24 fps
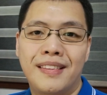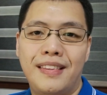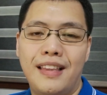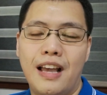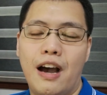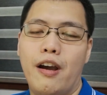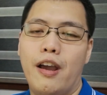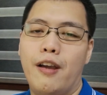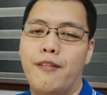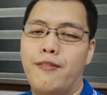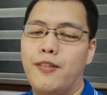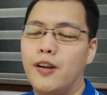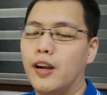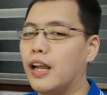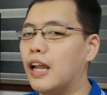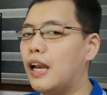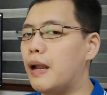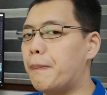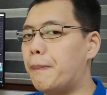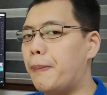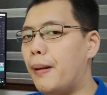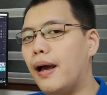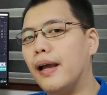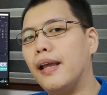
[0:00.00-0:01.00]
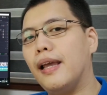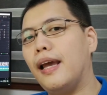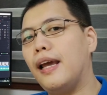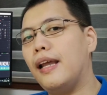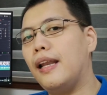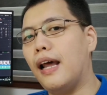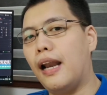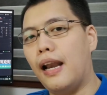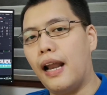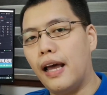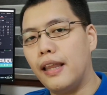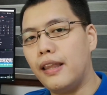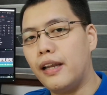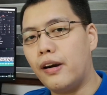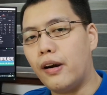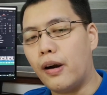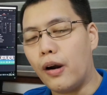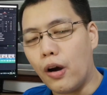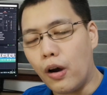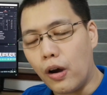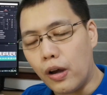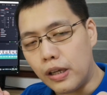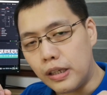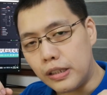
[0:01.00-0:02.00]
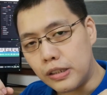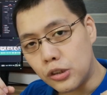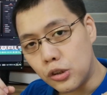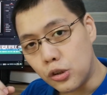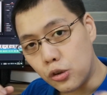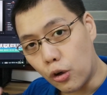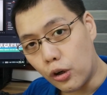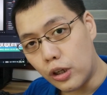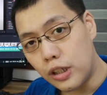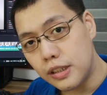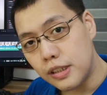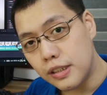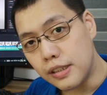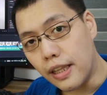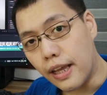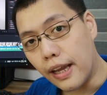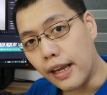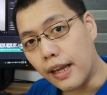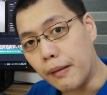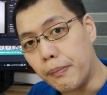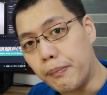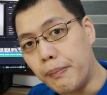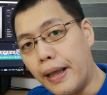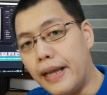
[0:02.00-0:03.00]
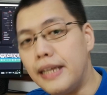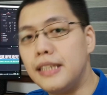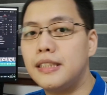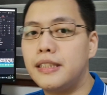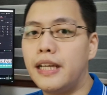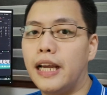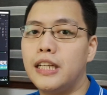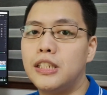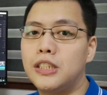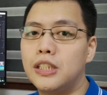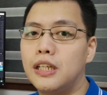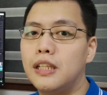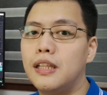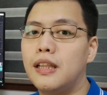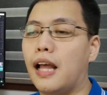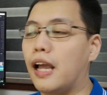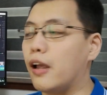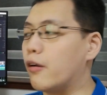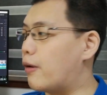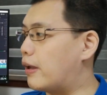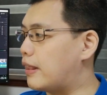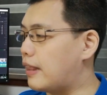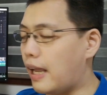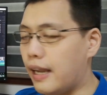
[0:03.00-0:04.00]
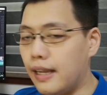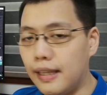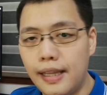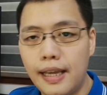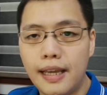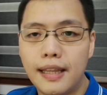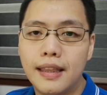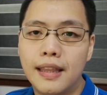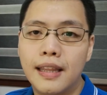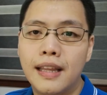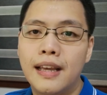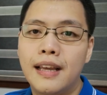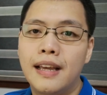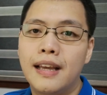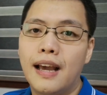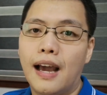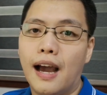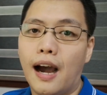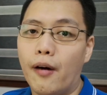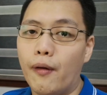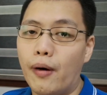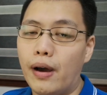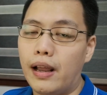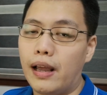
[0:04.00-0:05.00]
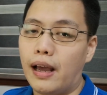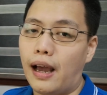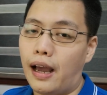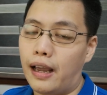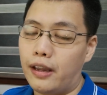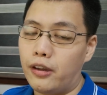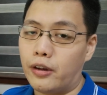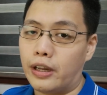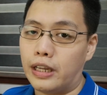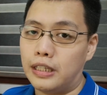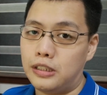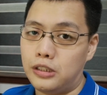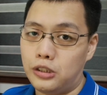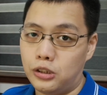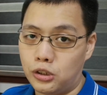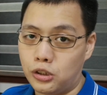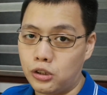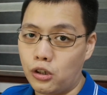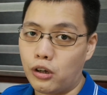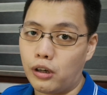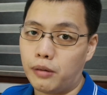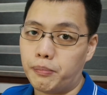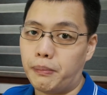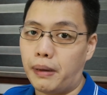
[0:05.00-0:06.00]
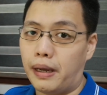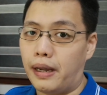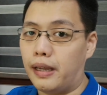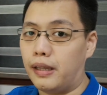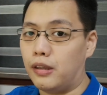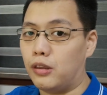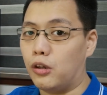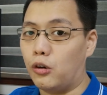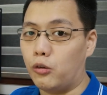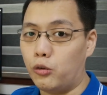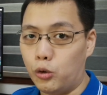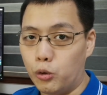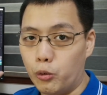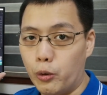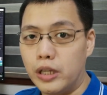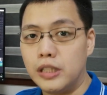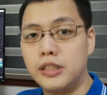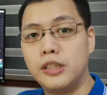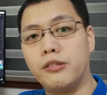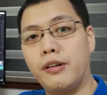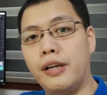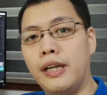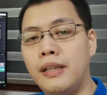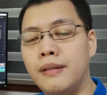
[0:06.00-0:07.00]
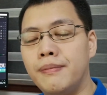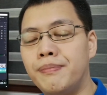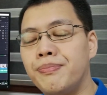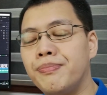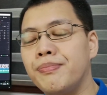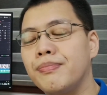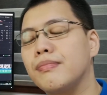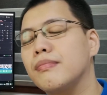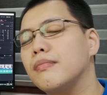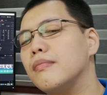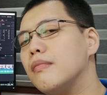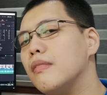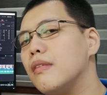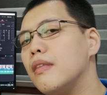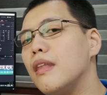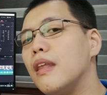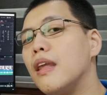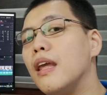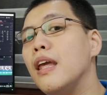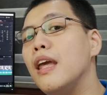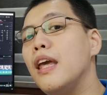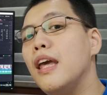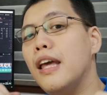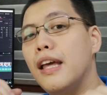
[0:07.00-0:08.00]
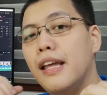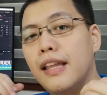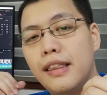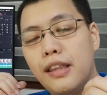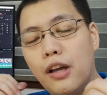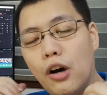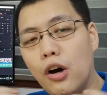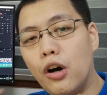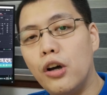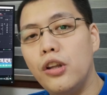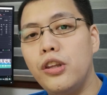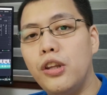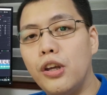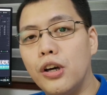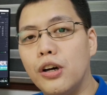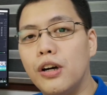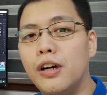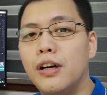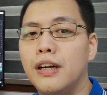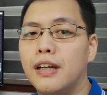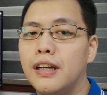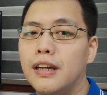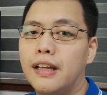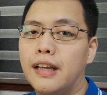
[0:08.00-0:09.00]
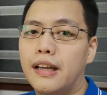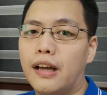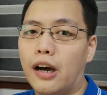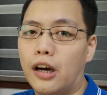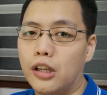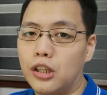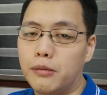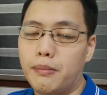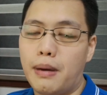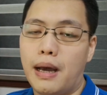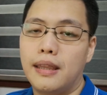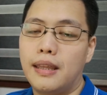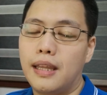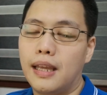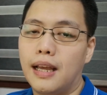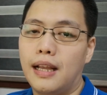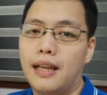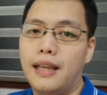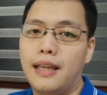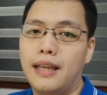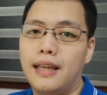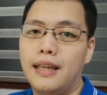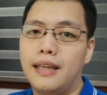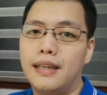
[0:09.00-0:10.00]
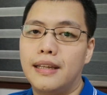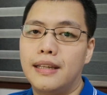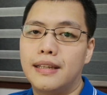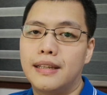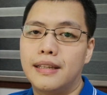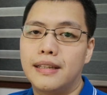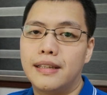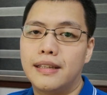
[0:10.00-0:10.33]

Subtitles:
Now, if you're gonna plug in another source like a PlayStation, like what I did, you saw my dual screen, the audio automatically